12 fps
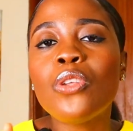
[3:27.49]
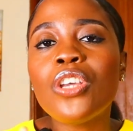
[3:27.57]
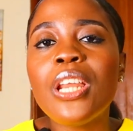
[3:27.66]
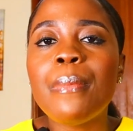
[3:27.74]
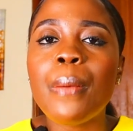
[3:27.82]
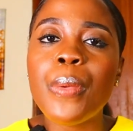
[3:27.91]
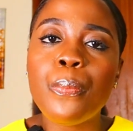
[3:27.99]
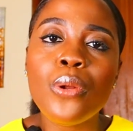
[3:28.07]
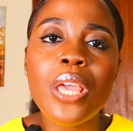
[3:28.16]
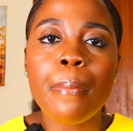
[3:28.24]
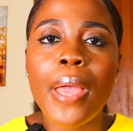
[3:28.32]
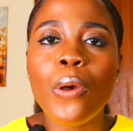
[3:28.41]
I'm talking about
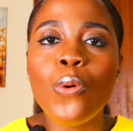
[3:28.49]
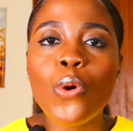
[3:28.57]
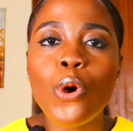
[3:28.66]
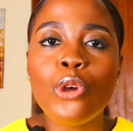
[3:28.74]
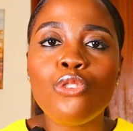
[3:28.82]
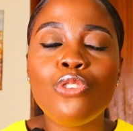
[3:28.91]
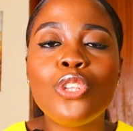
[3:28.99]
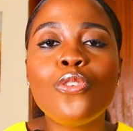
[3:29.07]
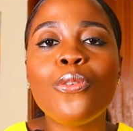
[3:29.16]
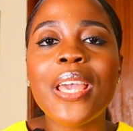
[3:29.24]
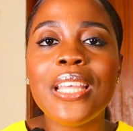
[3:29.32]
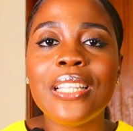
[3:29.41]
people in my own country,
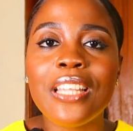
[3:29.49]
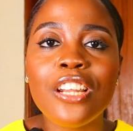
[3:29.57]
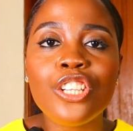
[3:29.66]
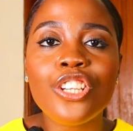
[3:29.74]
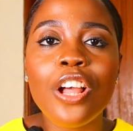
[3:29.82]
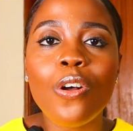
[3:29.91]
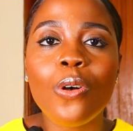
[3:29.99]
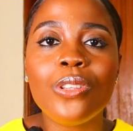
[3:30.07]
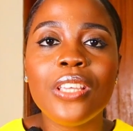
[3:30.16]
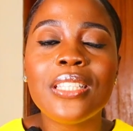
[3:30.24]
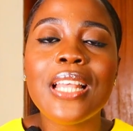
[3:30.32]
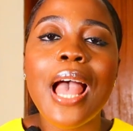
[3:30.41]
so for my international
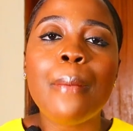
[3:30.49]
audience,